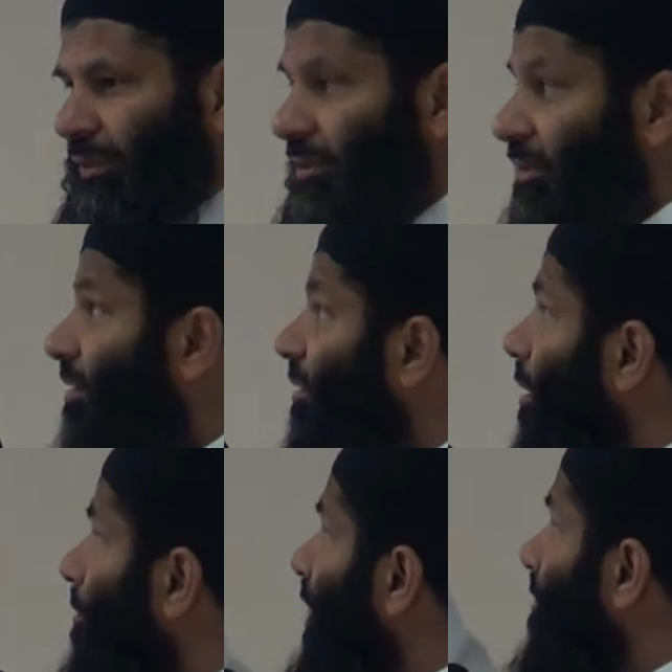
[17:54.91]
This is a
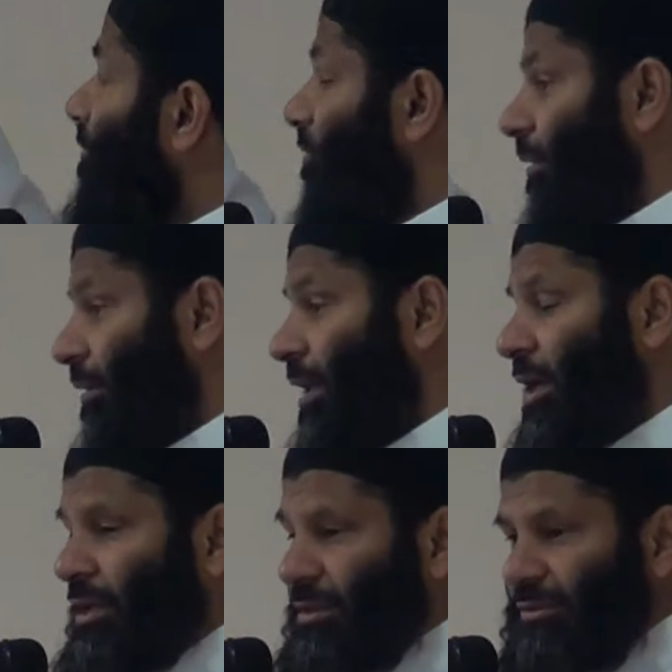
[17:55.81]
command from
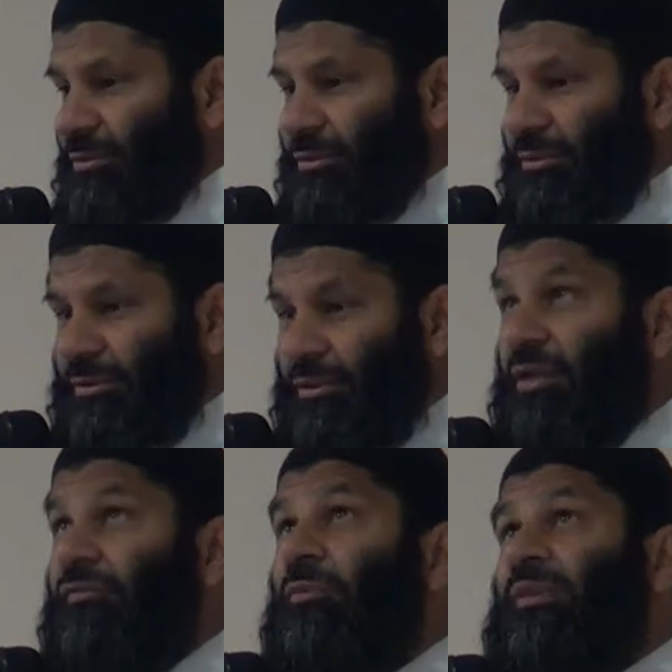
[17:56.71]
Allah,
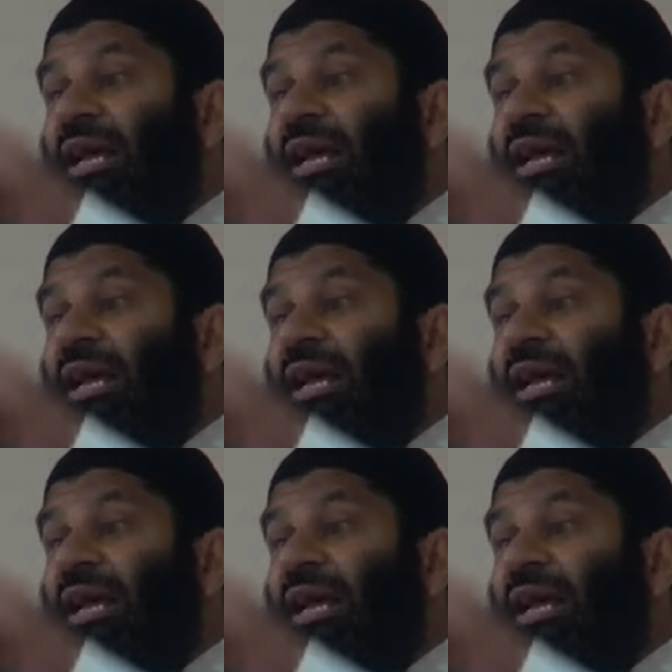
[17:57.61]
from